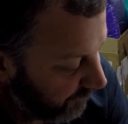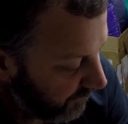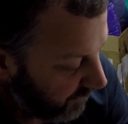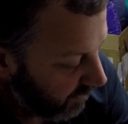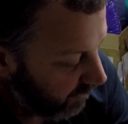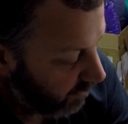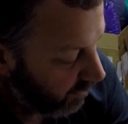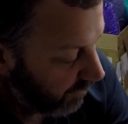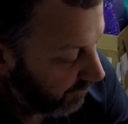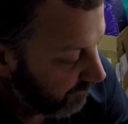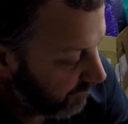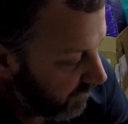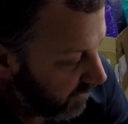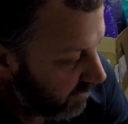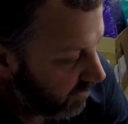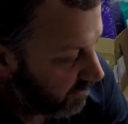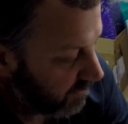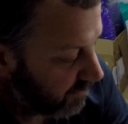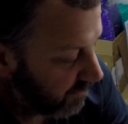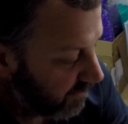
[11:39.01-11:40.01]
All right,
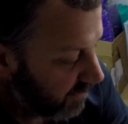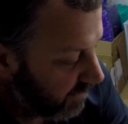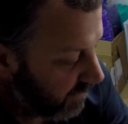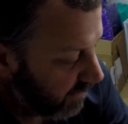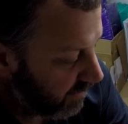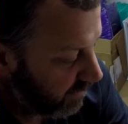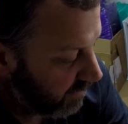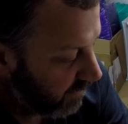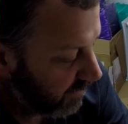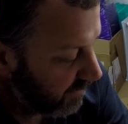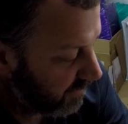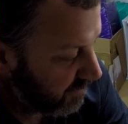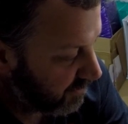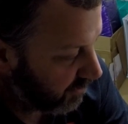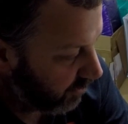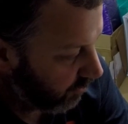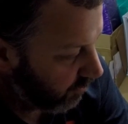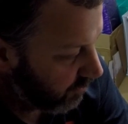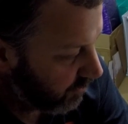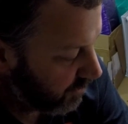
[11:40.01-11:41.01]
so then I can click
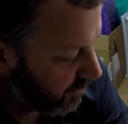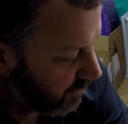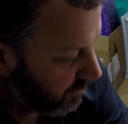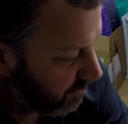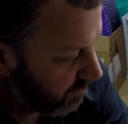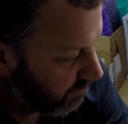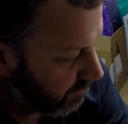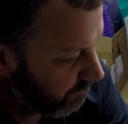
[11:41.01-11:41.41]
search,